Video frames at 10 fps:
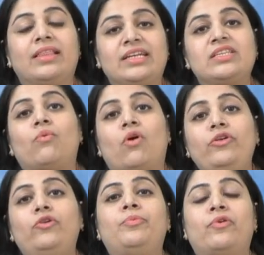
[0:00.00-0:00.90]
that they
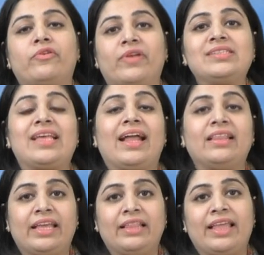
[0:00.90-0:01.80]
want to progress
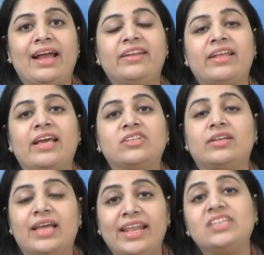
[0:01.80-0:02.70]
and in that
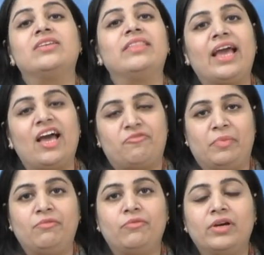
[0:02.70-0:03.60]
direction they
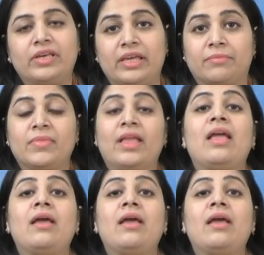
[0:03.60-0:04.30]
have been working.